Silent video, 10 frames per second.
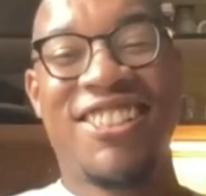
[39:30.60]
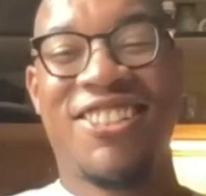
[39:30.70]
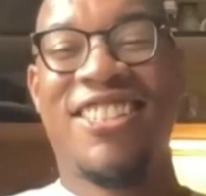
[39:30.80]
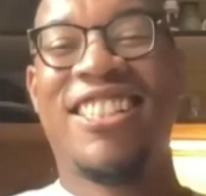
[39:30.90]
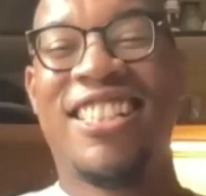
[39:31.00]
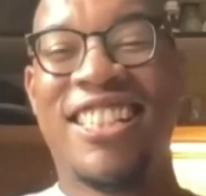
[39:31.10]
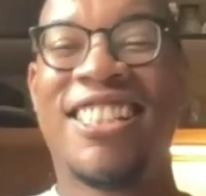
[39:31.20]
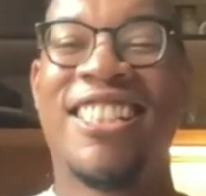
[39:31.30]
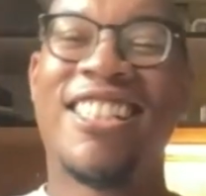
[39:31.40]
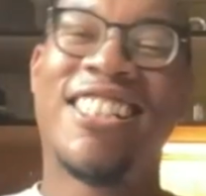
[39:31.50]
So this
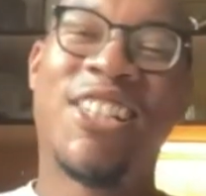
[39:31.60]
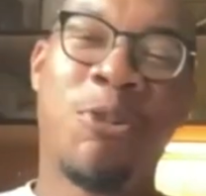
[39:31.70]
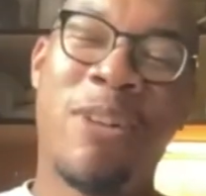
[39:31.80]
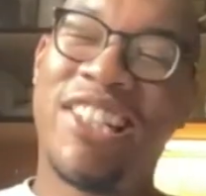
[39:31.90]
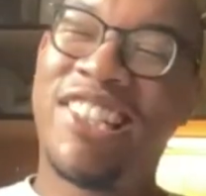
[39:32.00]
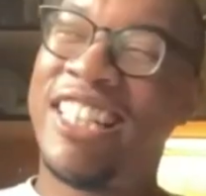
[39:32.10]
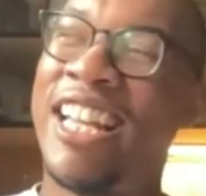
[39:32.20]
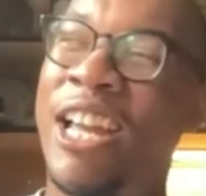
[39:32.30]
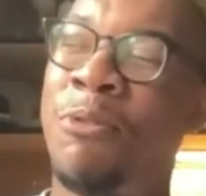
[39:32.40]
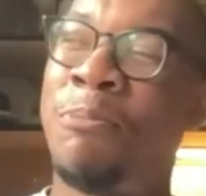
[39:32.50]
is the question
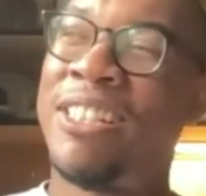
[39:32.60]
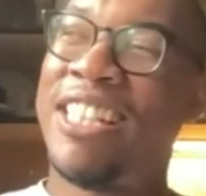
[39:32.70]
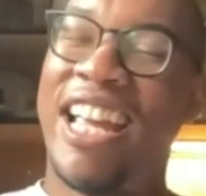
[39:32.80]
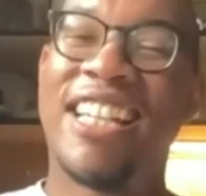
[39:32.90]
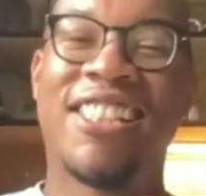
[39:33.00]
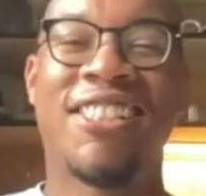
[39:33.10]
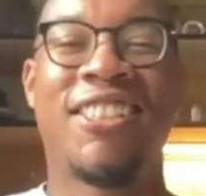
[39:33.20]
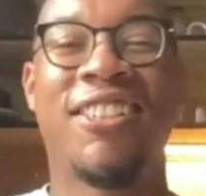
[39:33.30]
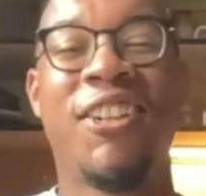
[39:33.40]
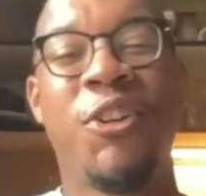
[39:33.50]
that we must
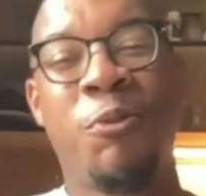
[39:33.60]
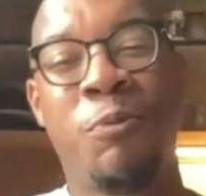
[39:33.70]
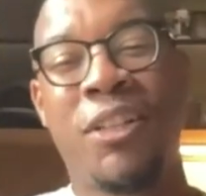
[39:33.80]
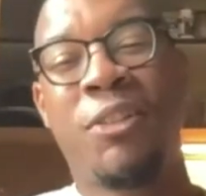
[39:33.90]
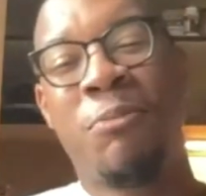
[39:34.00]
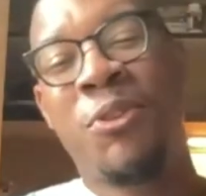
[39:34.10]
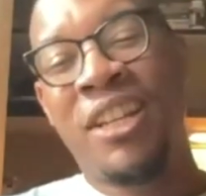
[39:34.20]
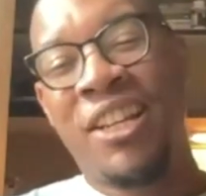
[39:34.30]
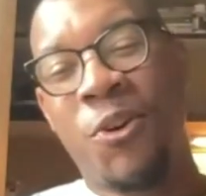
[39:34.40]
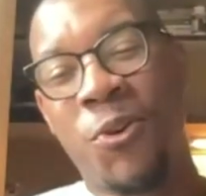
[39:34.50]
answer with
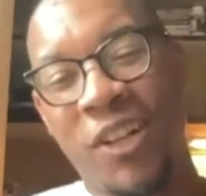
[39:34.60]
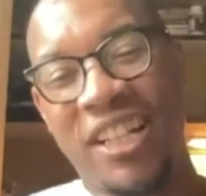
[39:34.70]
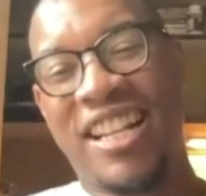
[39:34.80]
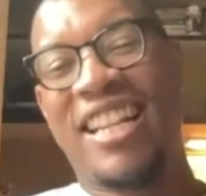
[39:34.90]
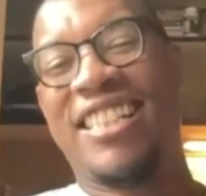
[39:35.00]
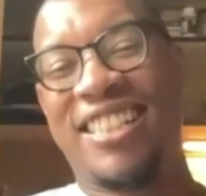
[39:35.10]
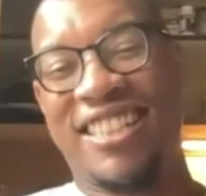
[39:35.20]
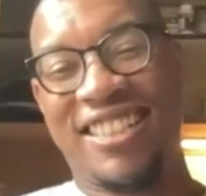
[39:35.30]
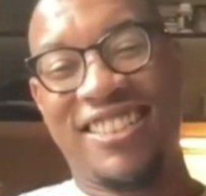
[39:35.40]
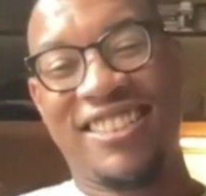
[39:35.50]
community organizing,